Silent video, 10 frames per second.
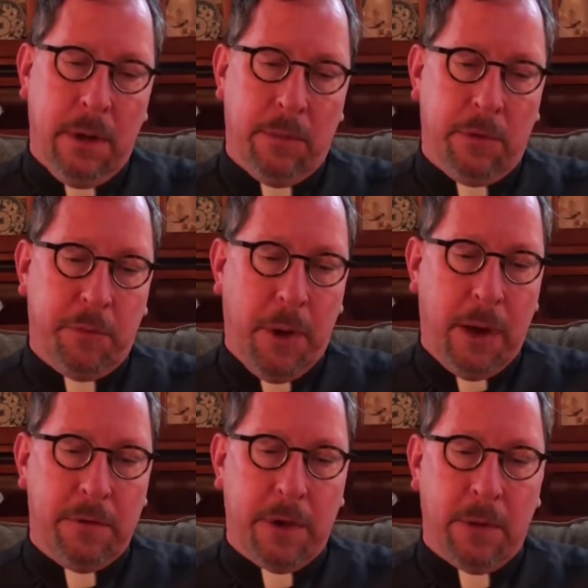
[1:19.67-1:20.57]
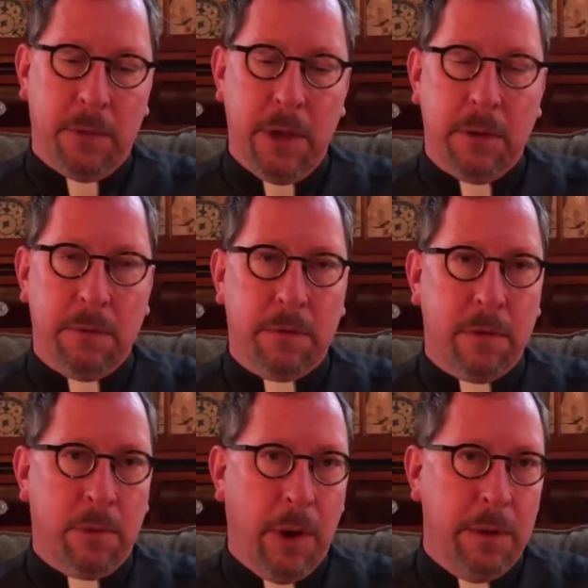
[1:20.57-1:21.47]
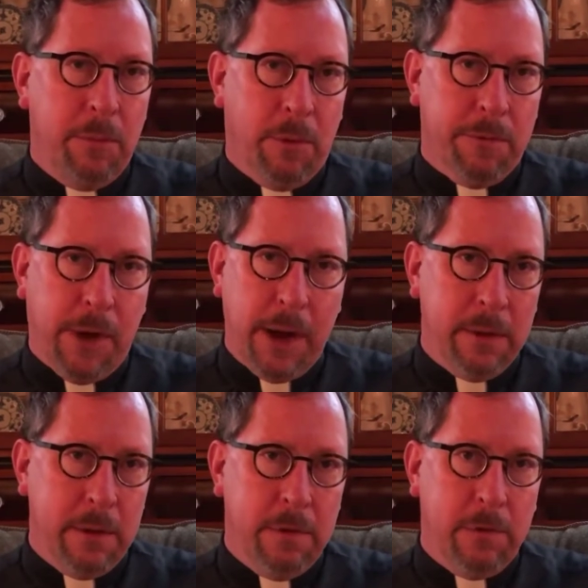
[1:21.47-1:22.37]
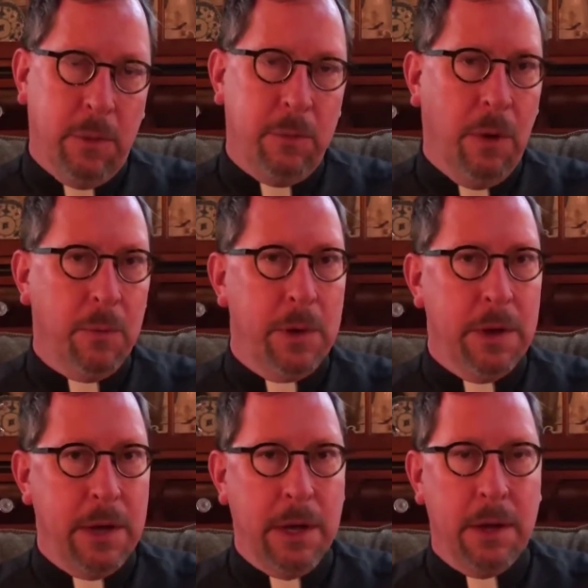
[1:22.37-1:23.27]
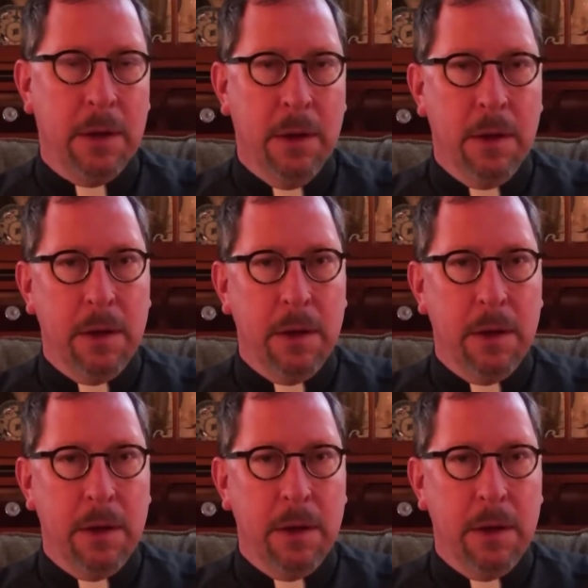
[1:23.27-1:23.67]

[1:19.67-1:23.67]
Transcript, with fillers: In response, our leaders threaten more violence when what we need